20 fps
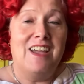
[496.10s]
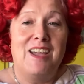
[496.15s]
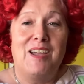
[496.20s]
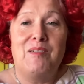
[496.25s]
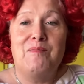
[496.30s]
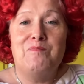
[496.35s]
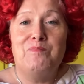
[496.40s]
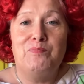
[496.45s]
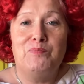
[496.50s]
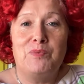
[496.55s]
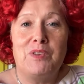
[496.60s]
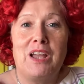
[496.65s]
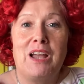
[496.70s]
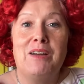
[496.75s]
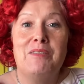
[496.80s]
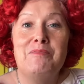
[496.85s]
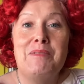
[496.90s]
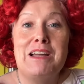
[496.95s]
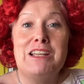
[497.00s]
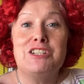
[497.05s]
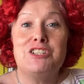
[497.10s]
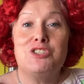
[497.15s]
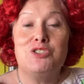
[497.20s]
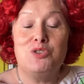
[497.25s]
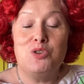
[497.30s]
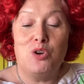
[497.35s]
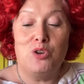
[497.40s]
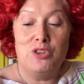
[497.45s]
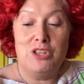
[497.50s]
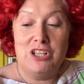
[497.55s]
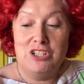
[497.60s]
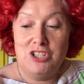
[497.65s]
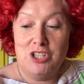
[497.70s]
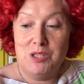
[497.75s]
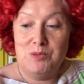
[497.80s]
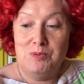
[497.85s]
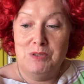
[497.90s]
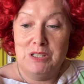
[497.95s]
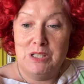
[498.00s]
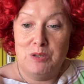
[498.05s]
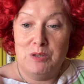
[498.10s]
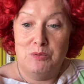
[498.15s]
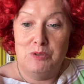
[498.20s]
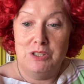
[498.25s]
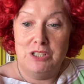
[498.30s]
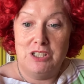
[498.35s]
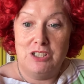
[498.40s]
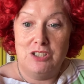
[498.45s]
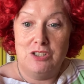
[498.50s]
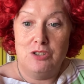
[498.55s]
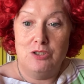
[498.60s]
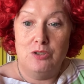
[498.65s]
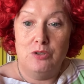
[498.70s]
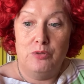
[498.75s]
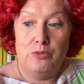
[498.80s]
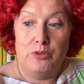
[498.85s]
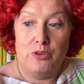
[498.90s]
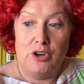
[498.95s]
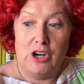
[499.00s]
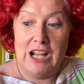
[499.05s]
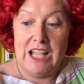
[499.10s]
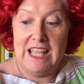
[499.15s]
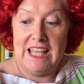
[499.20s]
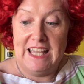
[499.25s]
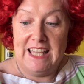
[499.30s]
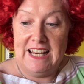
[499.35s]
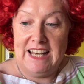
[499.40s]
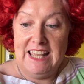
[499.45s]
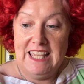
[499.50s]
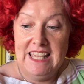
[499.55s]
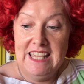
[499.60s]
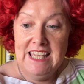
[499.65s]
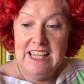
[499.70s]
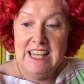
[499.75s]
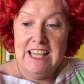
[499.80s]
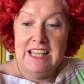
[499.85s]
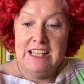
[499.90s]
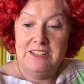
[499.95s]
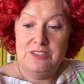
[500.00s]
I managed to do all the adjustments I wanted to do for Annie.